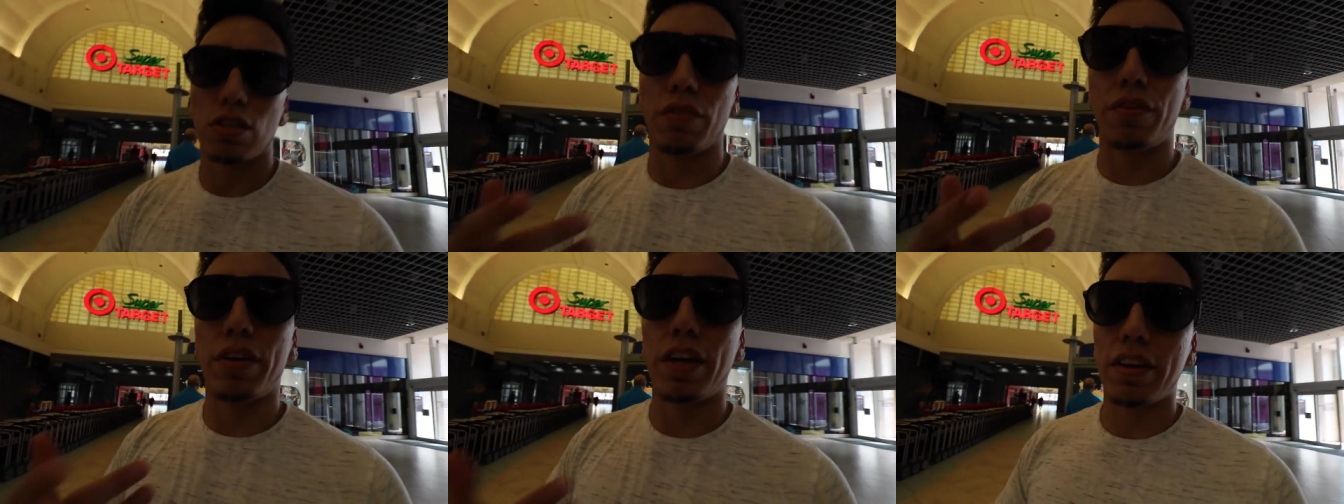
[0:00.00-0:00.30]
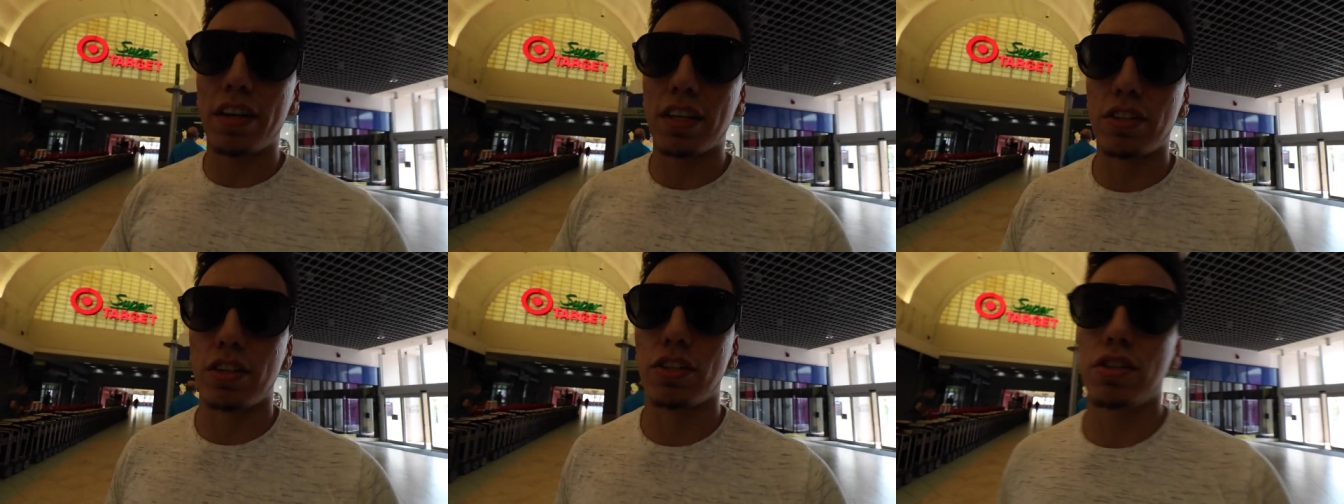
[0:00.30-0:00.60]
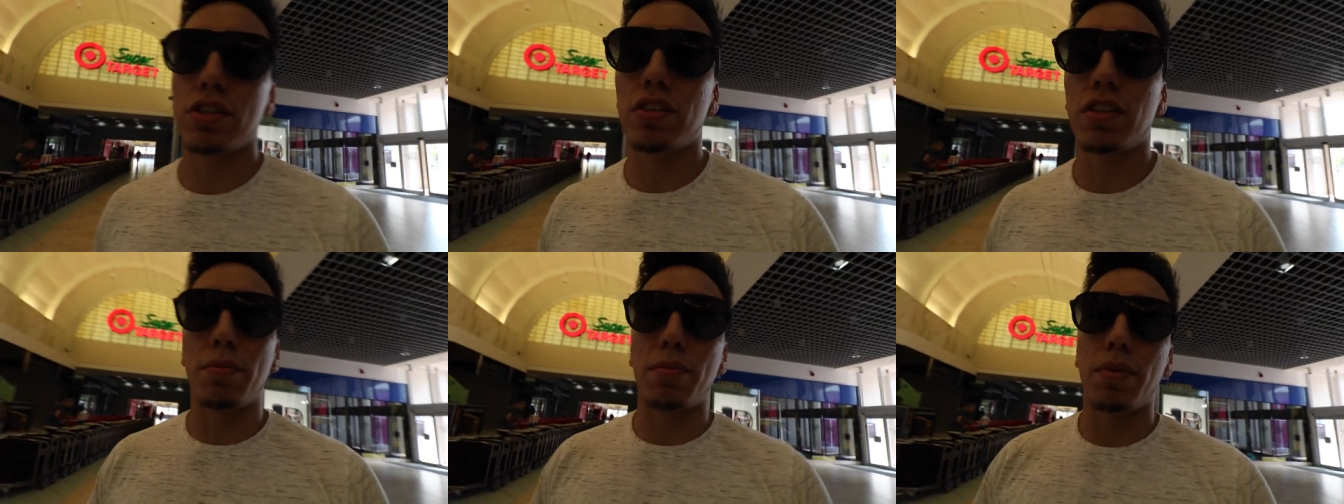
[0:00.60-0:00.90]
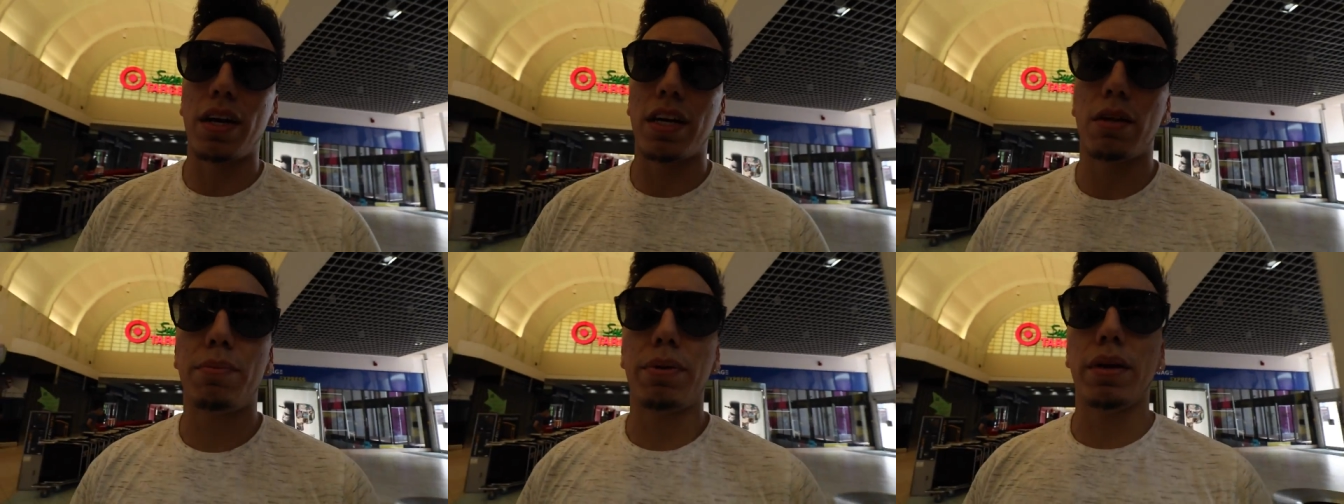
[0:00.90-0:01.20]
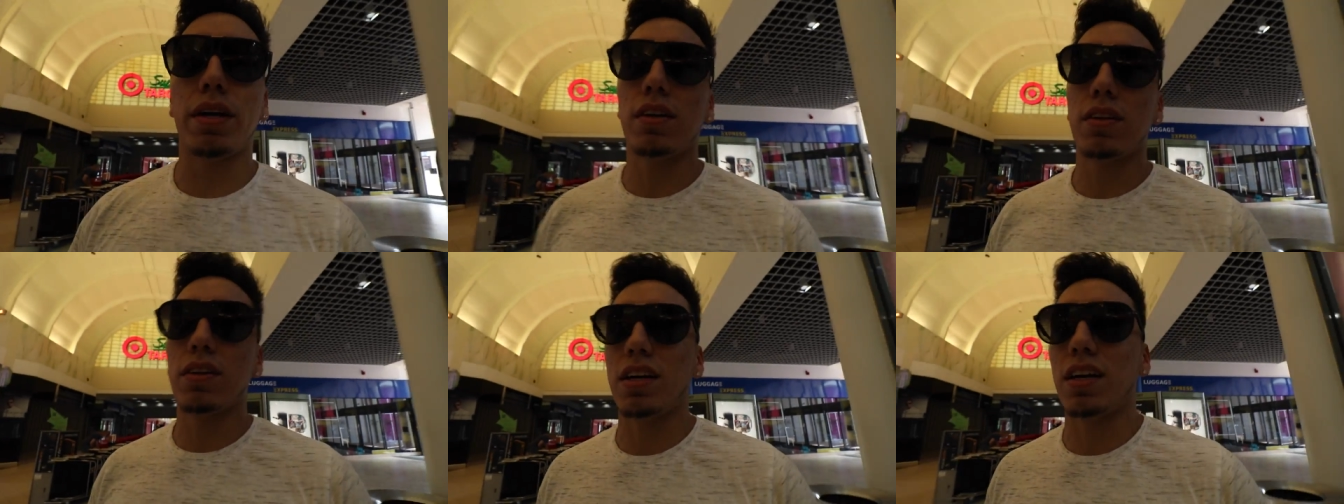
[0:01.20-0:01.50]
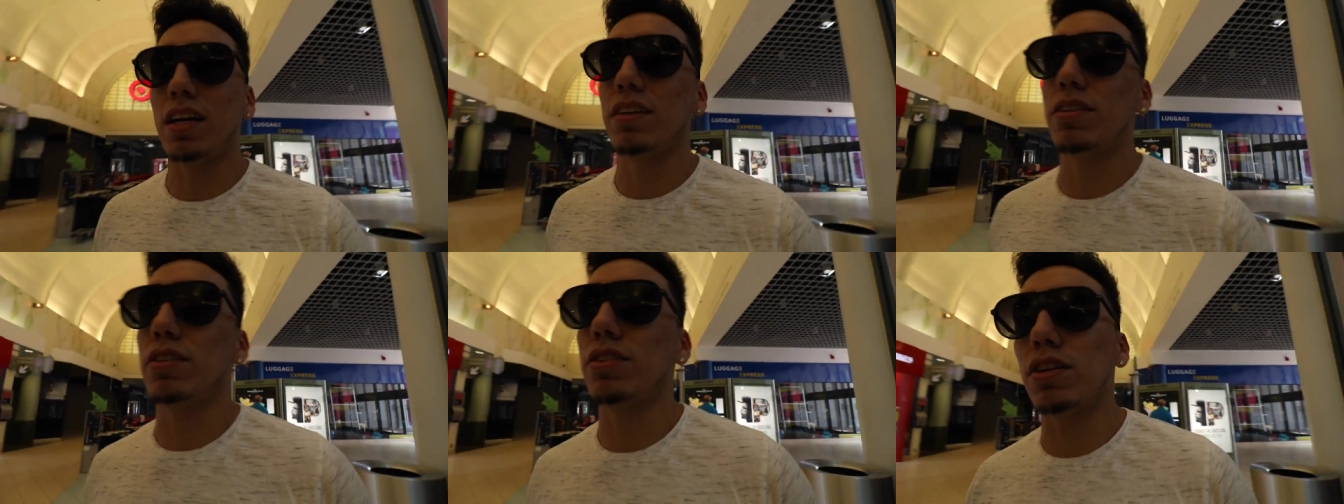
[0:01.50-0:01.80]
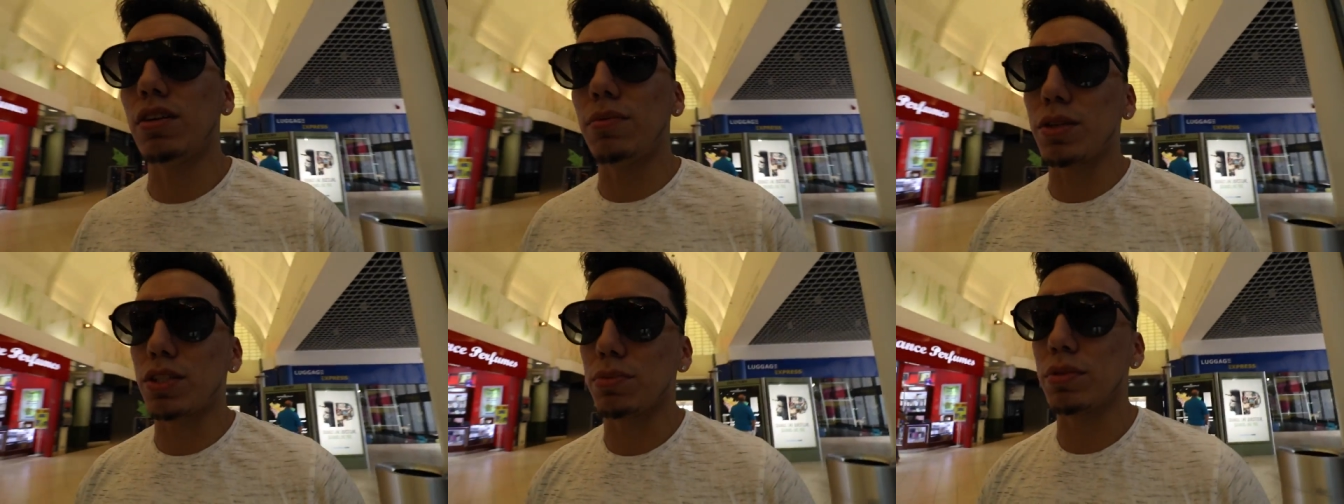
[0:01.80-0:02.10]
So if any of you guys are interested in buying a pair, I don't
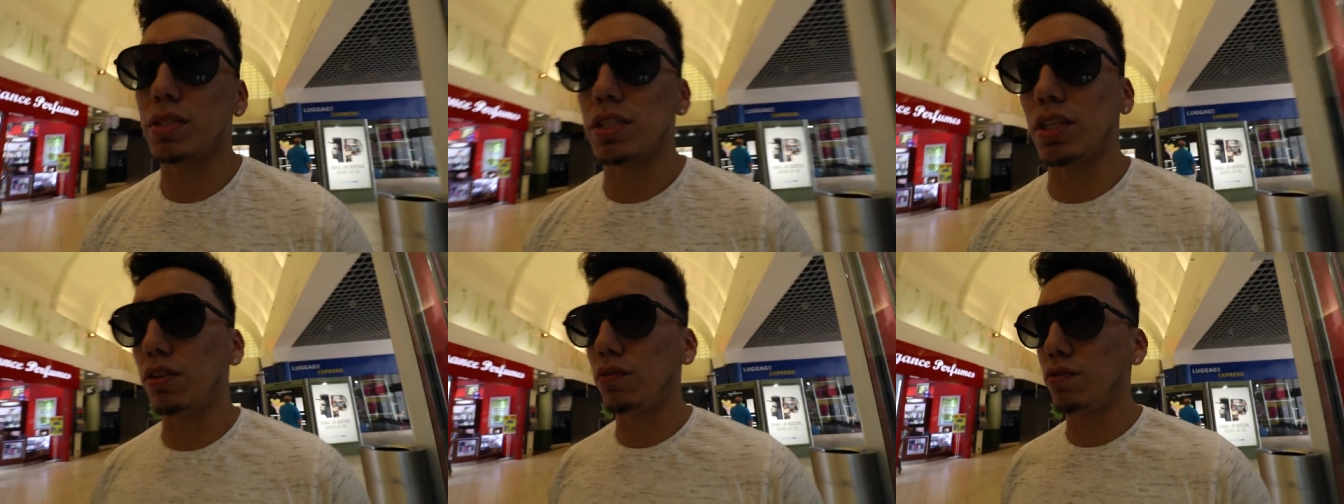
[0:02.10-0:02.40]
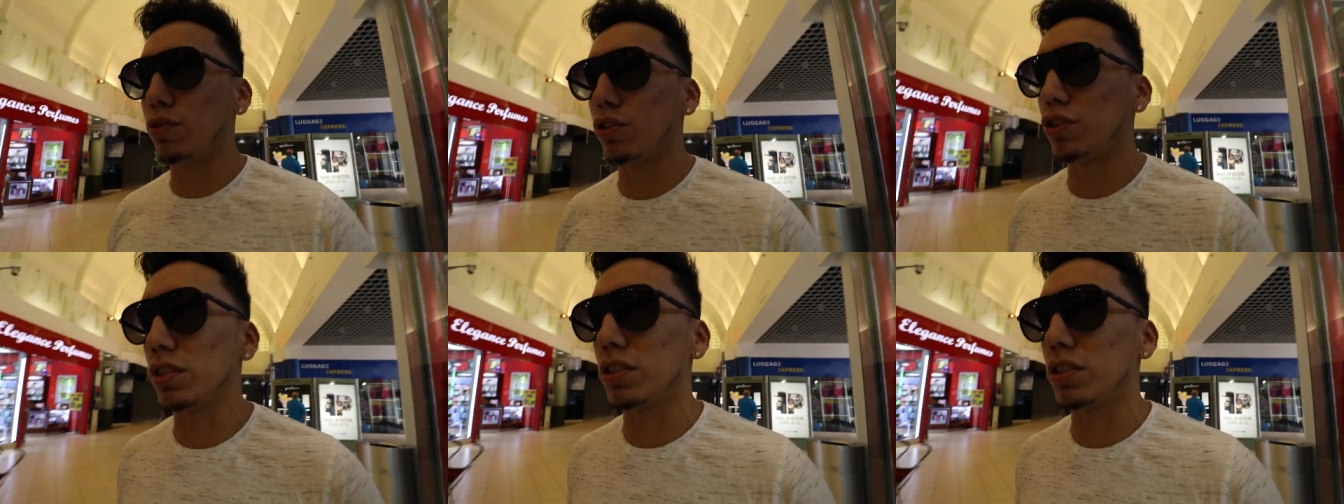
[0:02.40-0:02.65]
know how much I'm gonna sell them for.